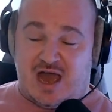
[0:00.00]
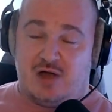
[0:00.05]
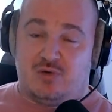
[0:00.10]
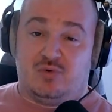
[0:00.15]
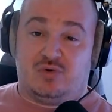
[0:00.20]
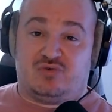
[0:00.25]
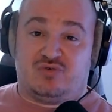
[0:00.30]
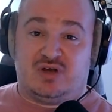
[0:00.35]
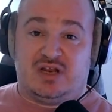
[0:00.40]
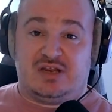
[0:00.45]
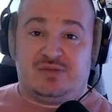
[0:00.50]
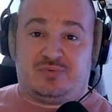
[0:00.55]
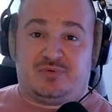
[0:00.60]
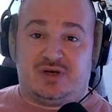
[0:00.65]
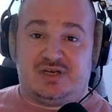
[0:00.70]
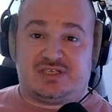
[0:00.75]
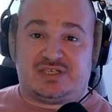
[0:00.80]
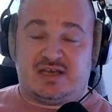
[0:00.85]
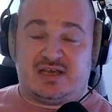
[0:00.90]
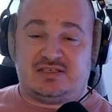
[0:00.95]
I would really
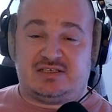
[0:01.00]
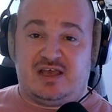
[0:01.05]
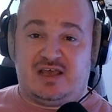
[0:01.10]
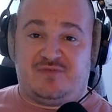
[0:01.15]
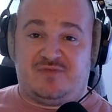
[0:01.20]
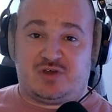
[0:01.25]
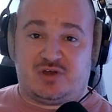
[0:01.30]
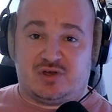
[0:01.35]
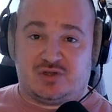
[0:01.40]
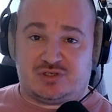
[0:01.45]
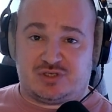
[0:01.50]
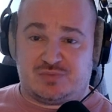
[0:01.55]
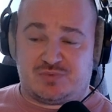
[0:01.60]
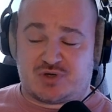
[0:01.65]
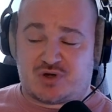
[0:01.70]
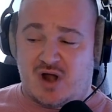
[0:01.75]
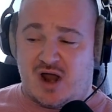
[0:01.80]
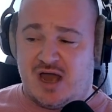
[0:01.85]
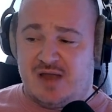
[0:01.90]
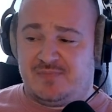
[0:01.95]
appreciate it if you could
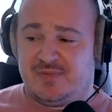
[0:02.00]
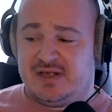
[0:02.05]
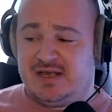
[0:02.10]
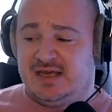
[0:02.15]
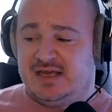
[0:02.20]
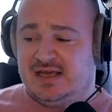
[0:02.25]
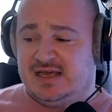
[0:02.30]
subscribe.